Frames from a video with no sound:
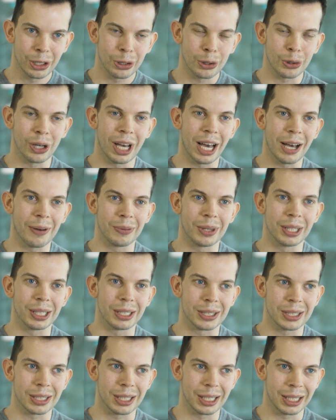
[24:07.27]
to have
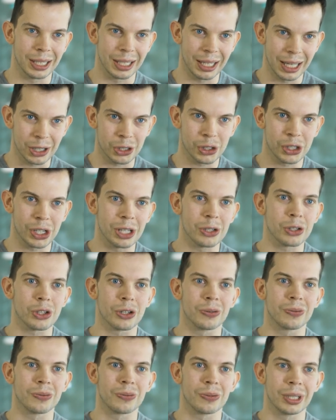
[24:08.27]
this uh, exchange
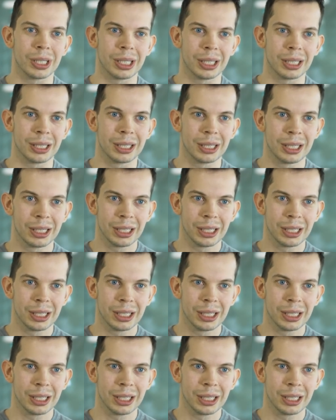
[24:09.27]
of uh,